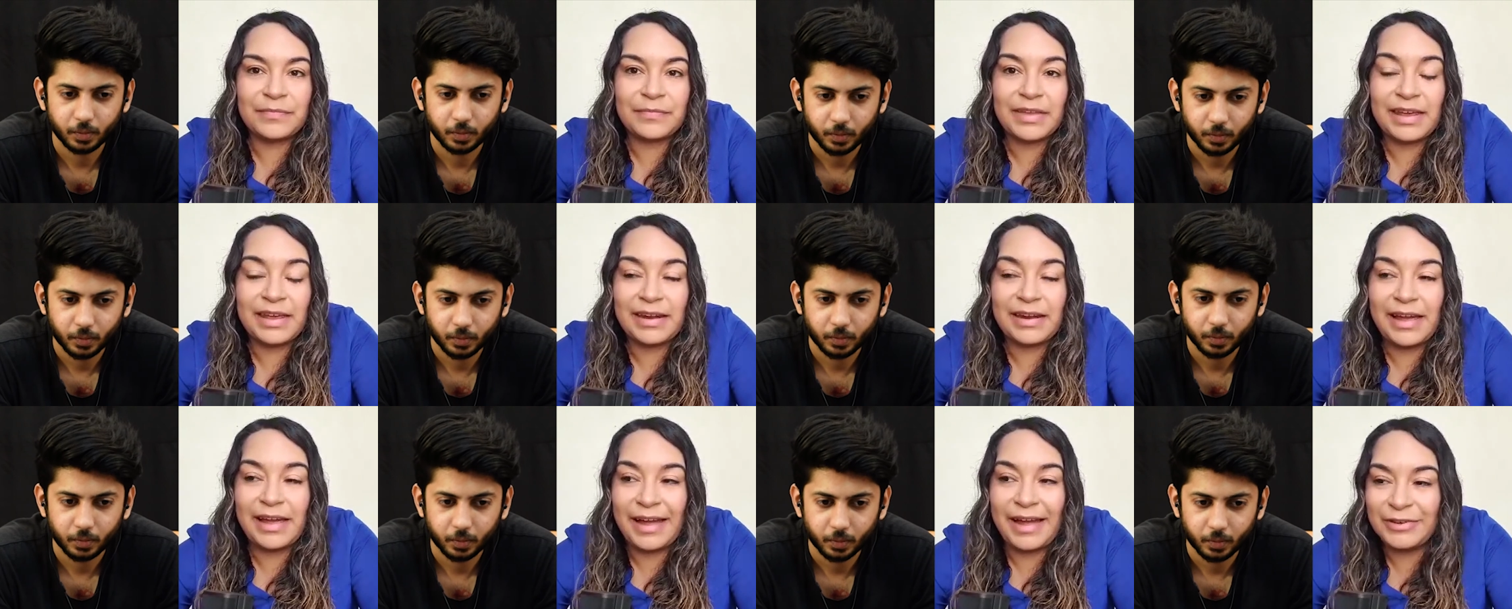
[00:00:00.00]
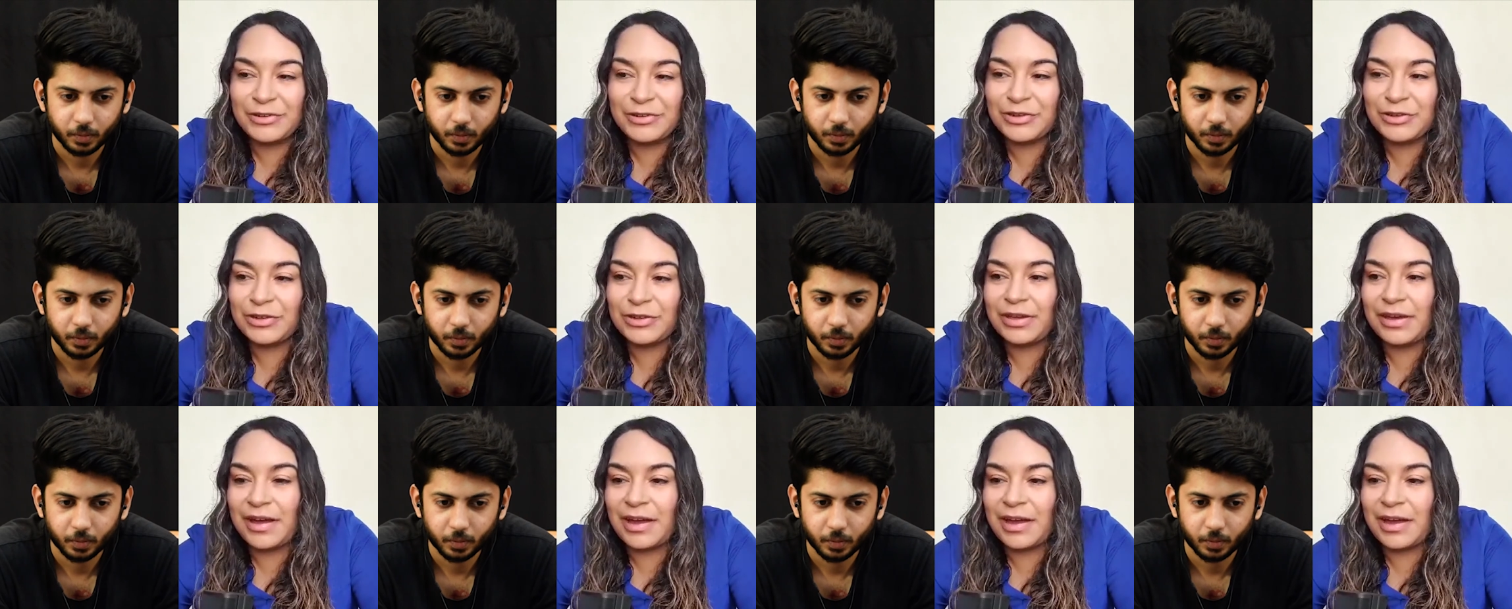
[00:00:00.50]
Speaker 1: And
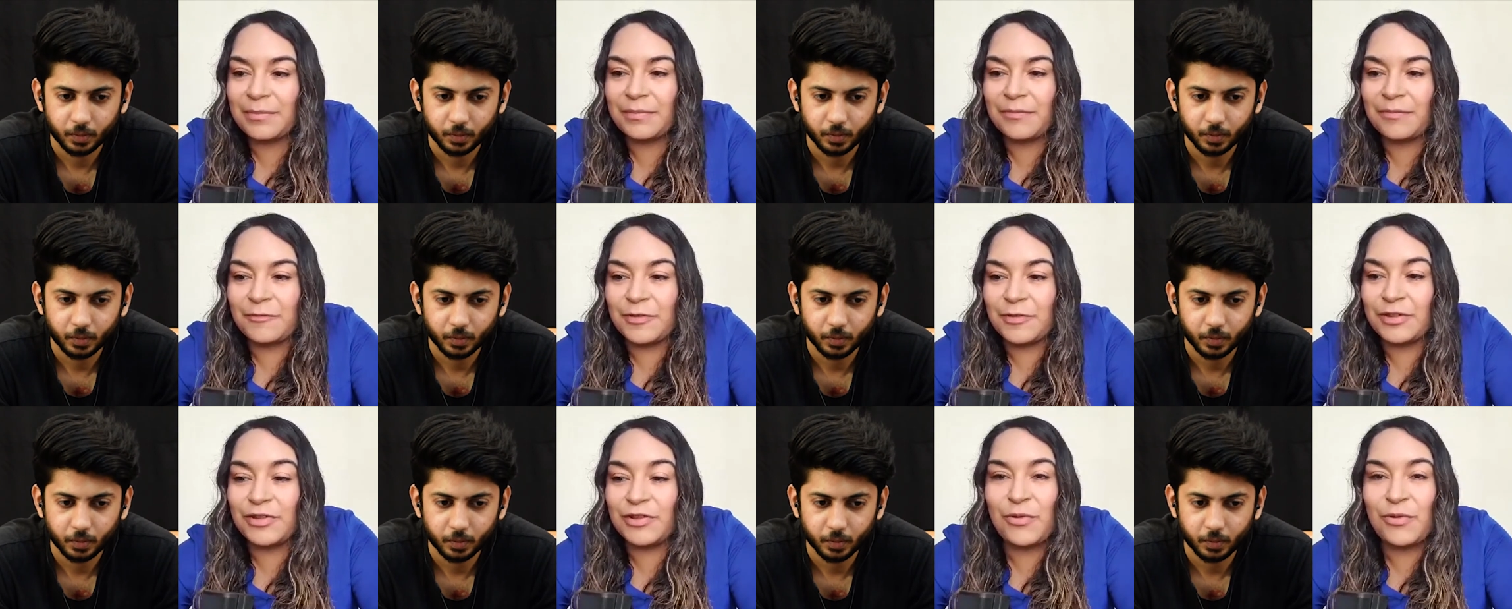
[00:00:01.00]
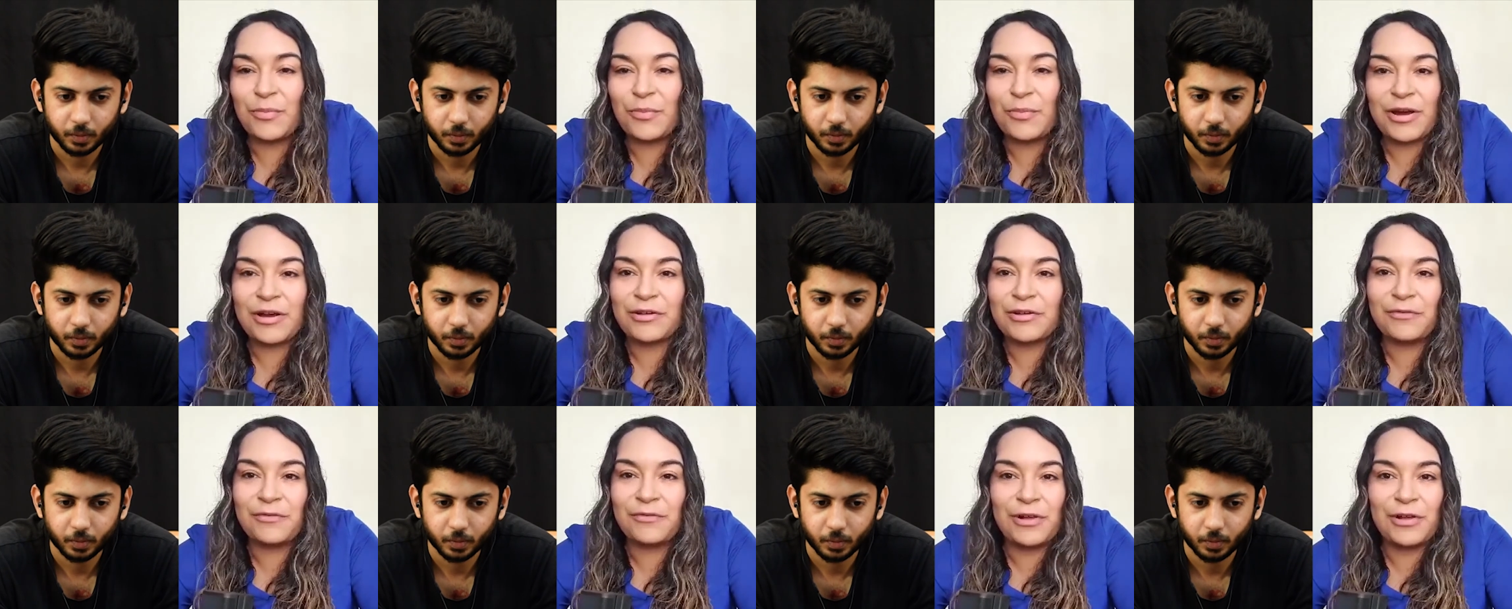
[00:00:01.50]
actually, I'm so
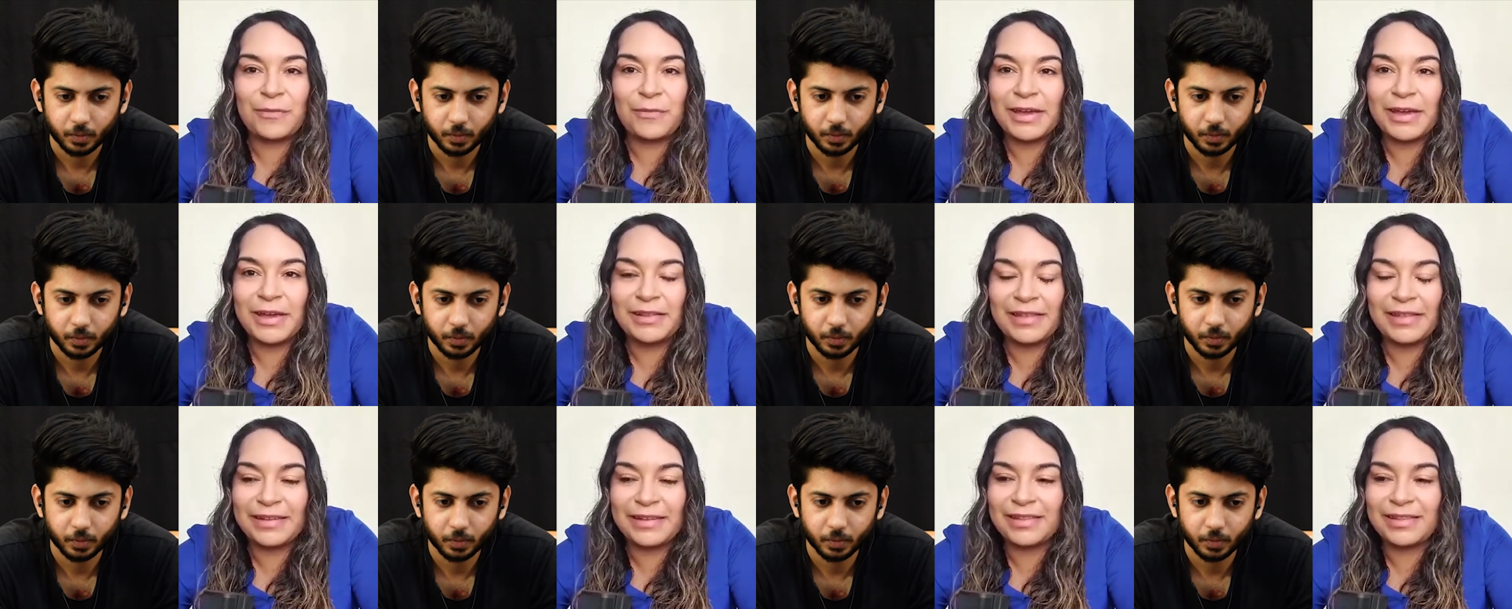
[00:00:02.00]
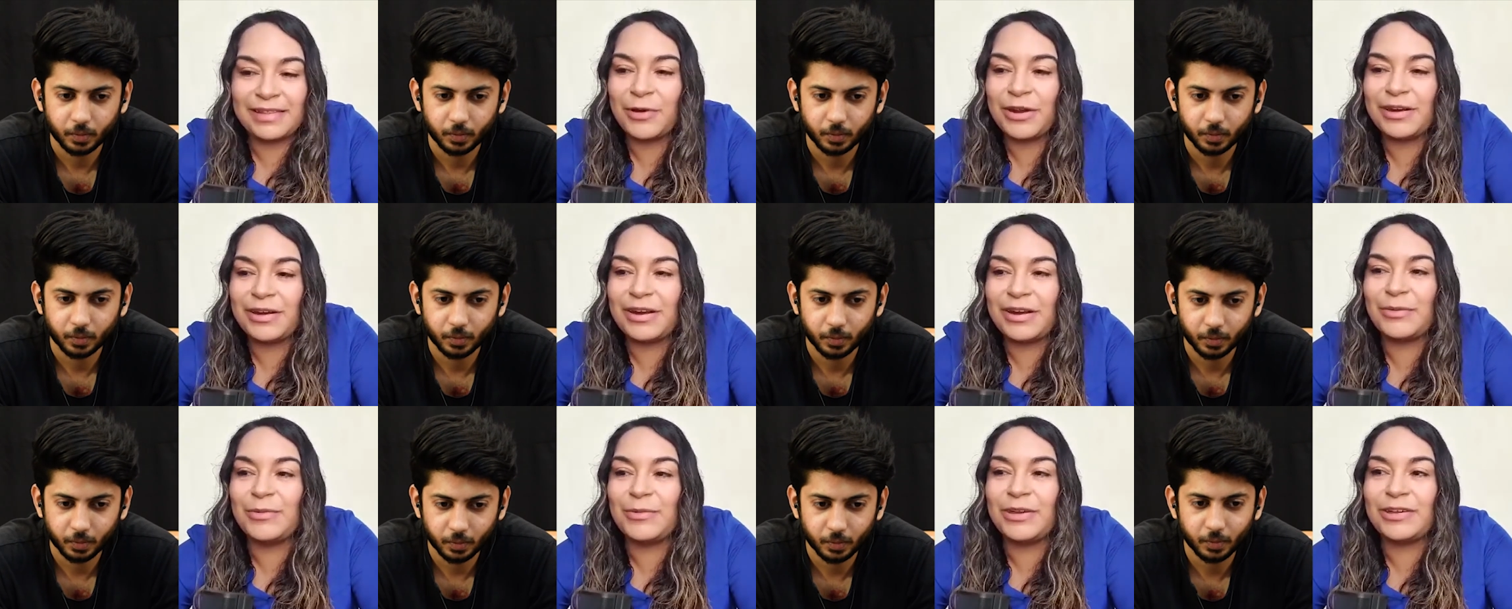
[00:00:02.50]
proud of all my clients right
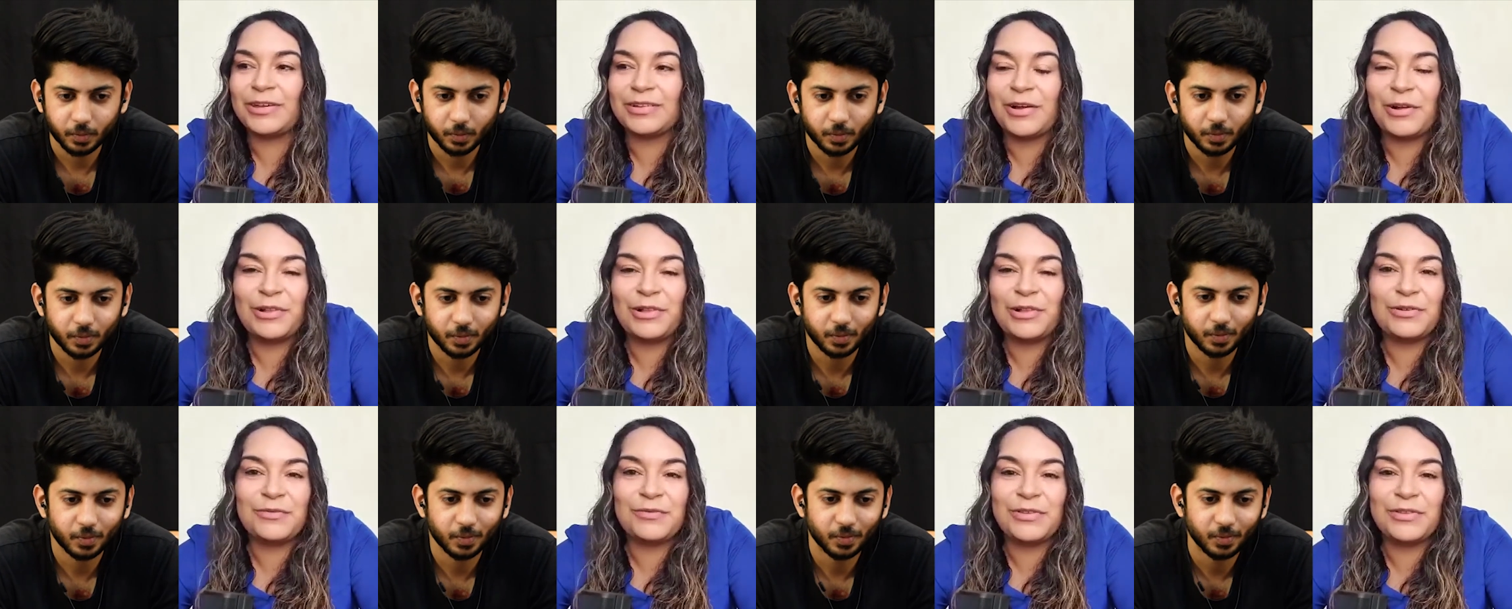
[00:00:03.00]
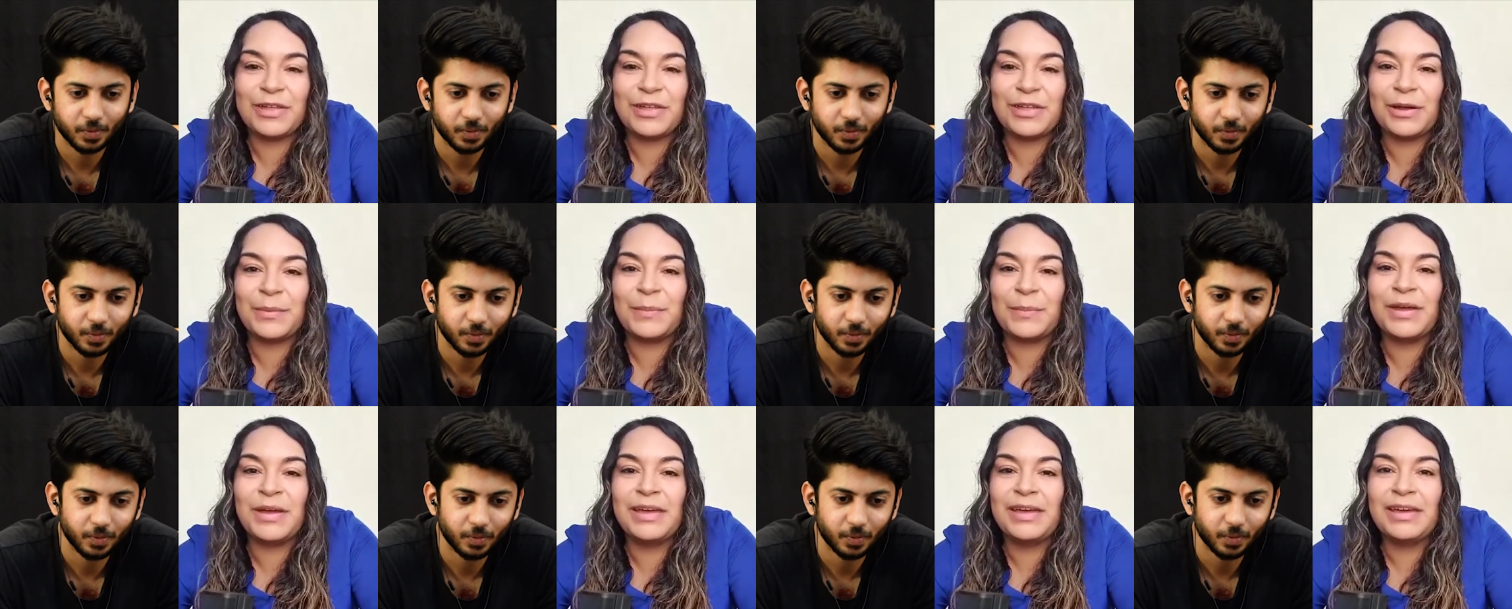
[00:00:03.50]
now because all of them